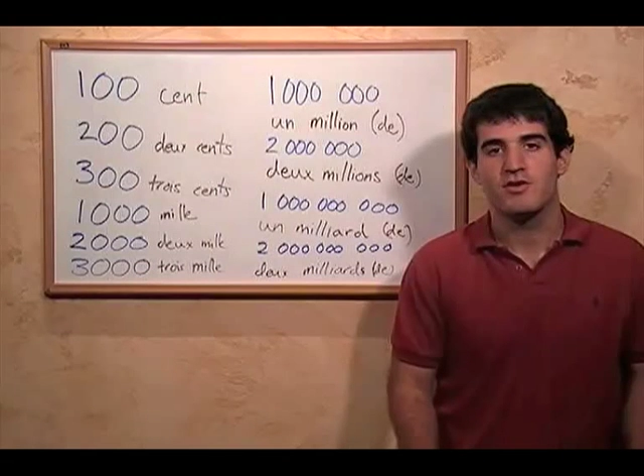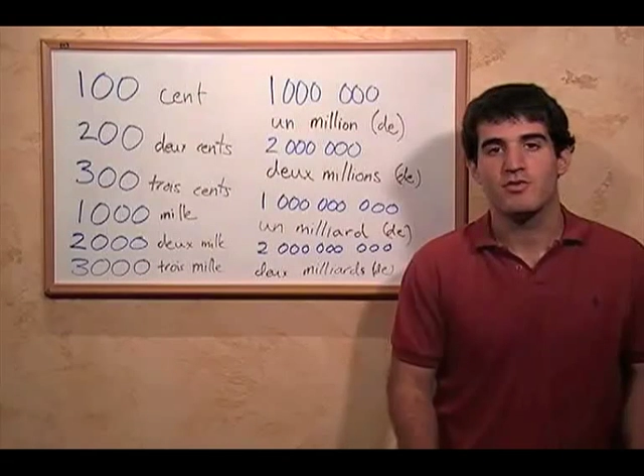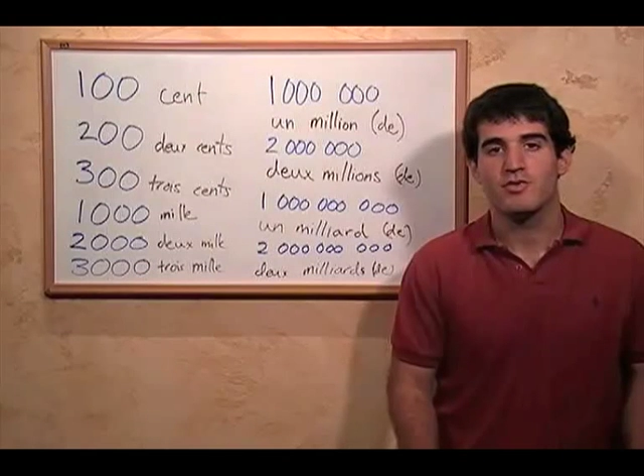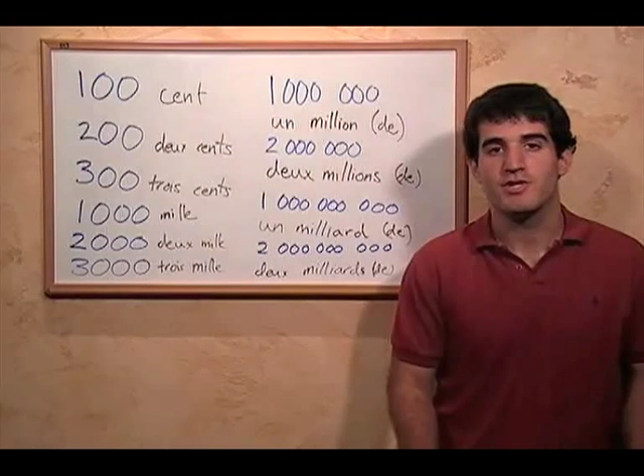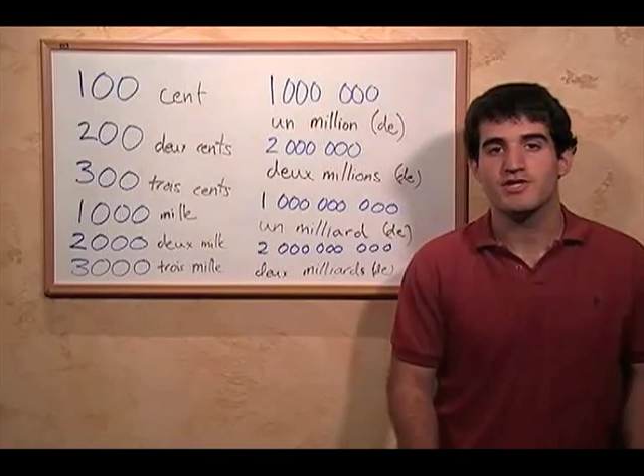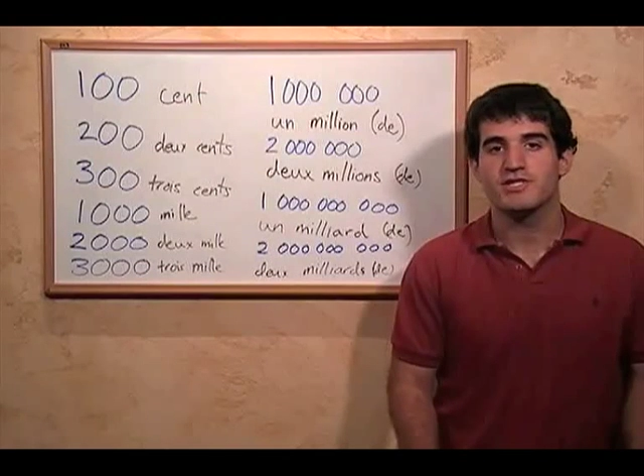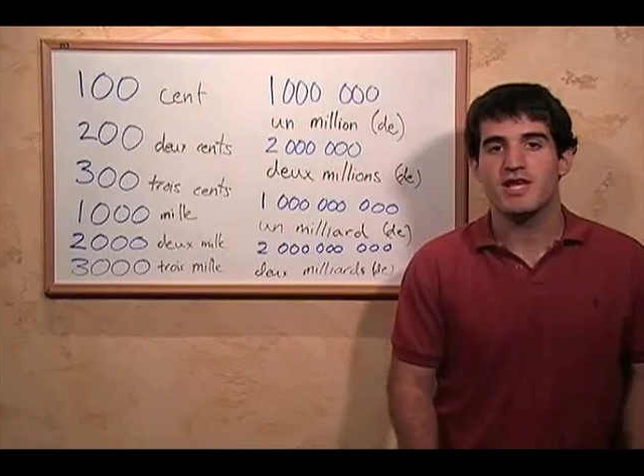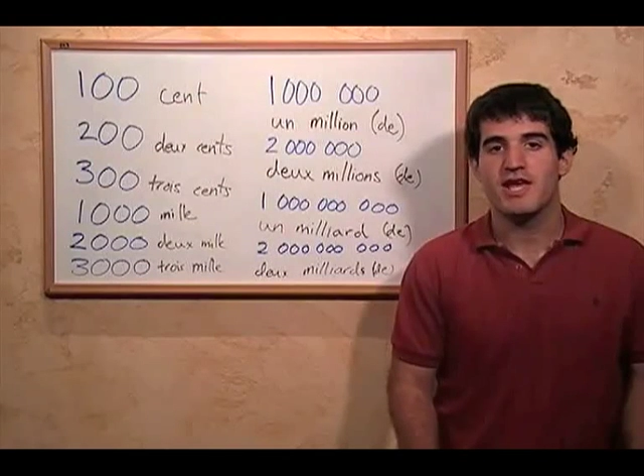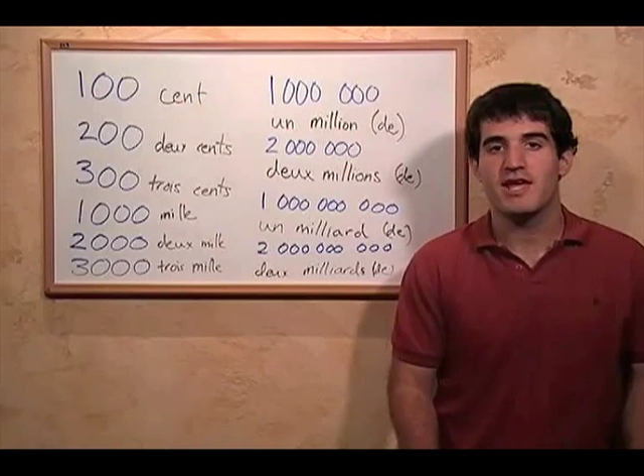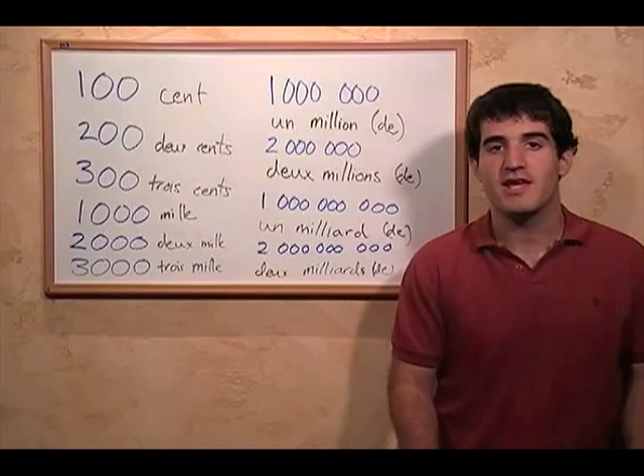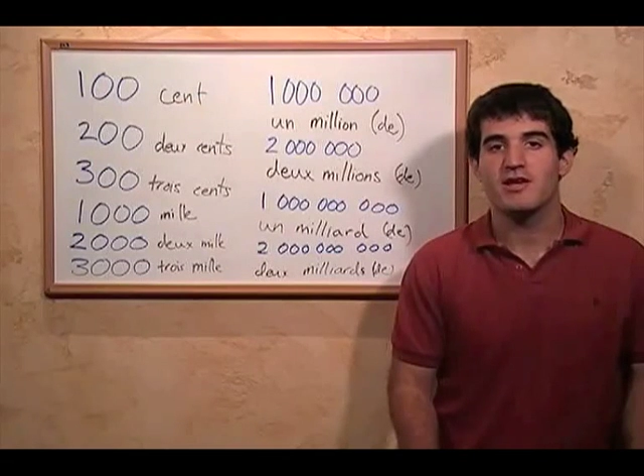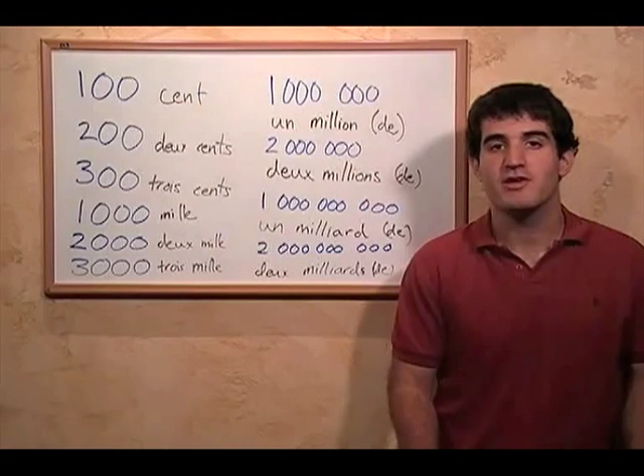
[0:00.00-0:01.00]
We just
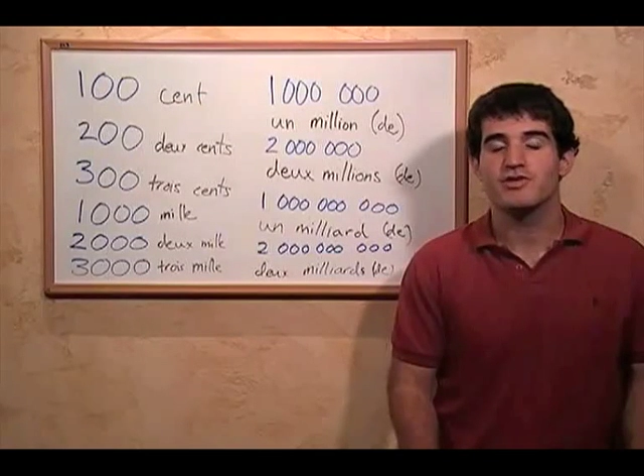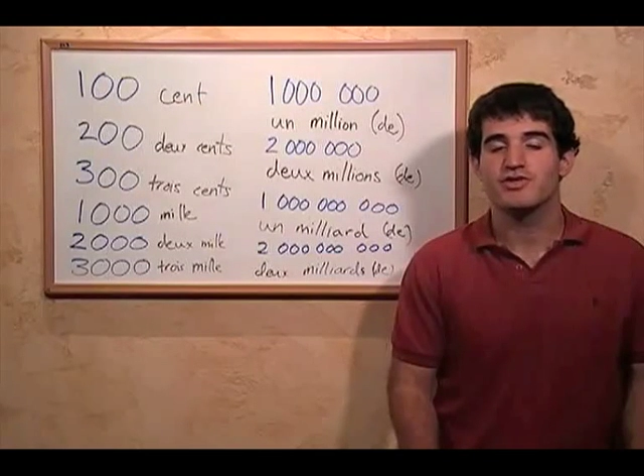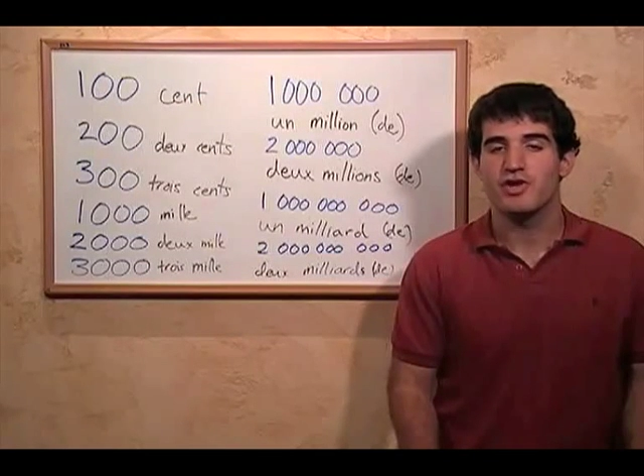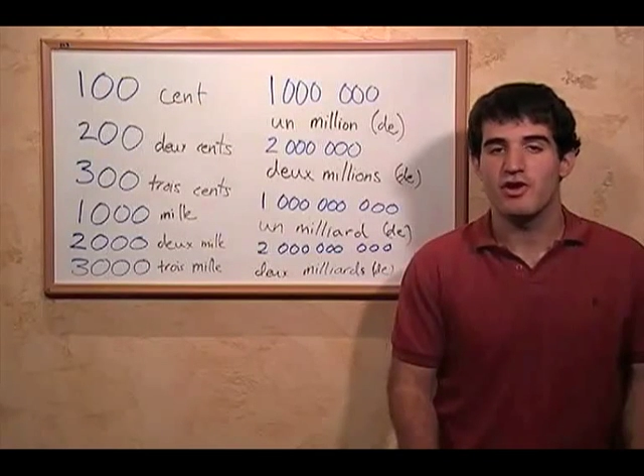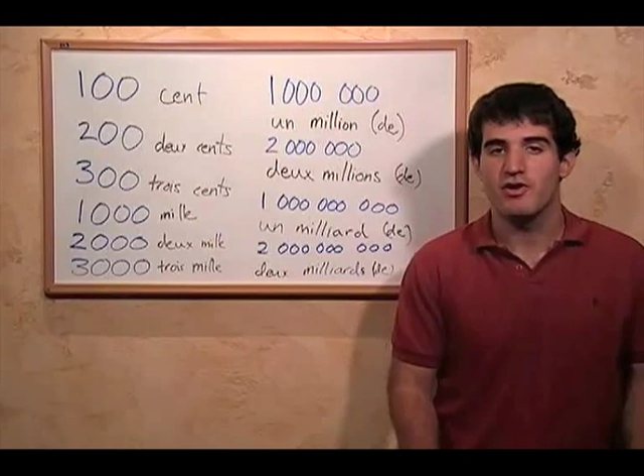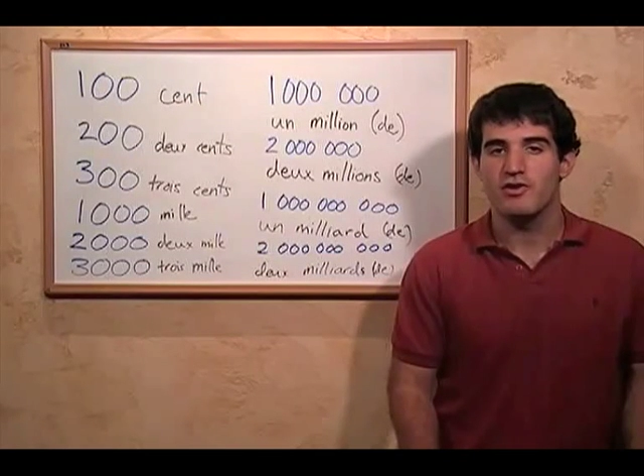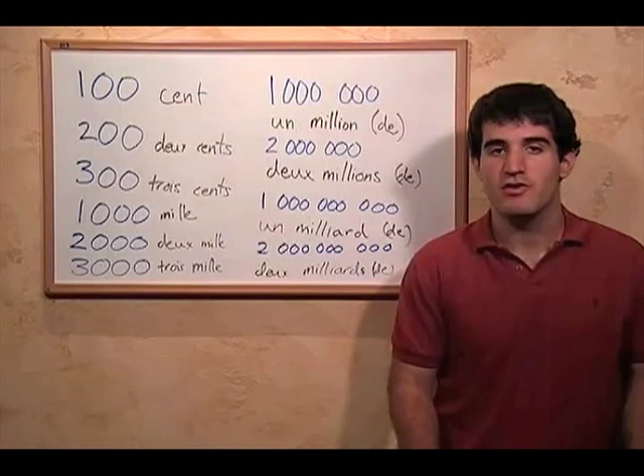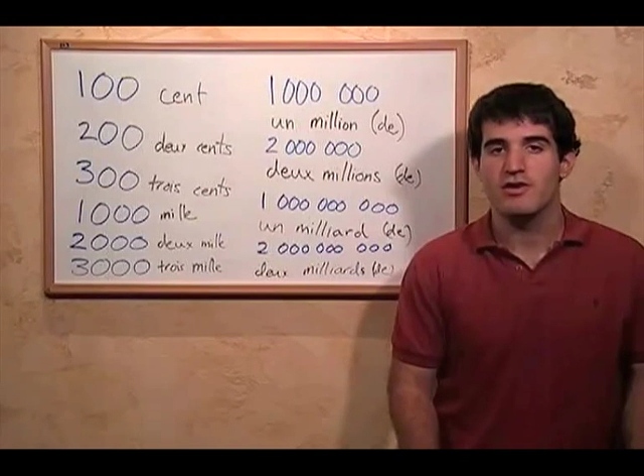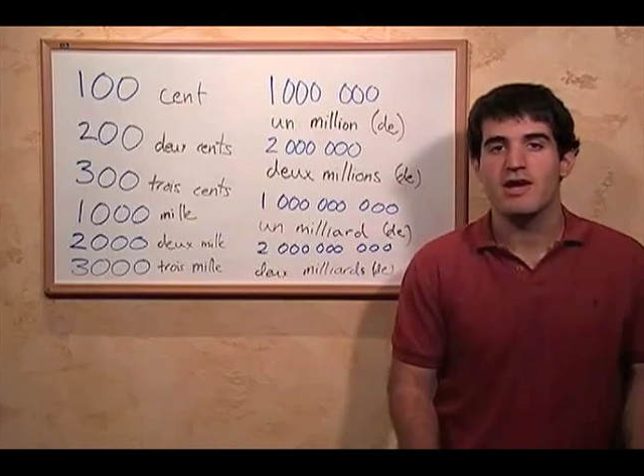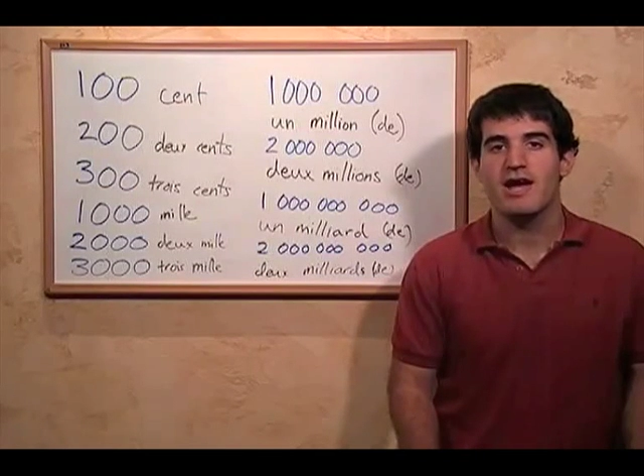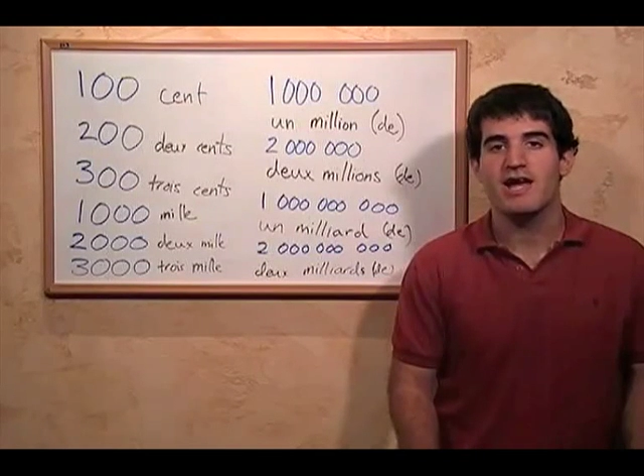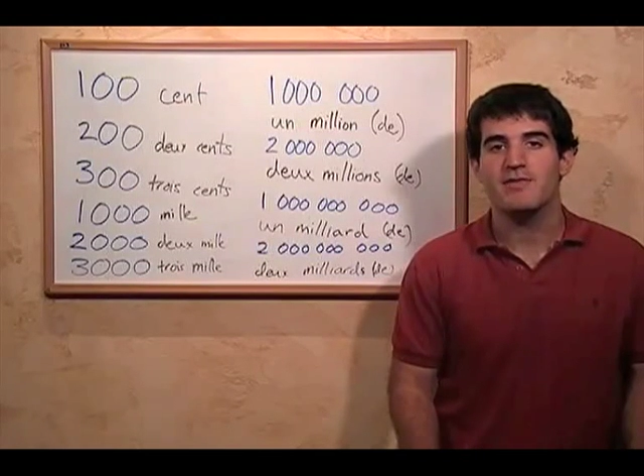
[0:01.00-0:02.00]
say cent
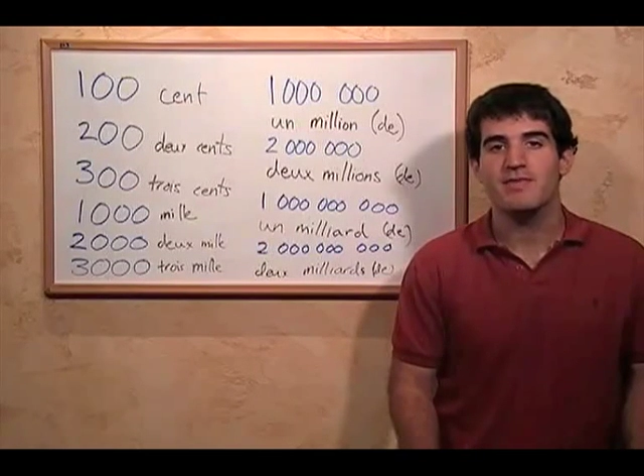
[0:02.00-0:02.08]
and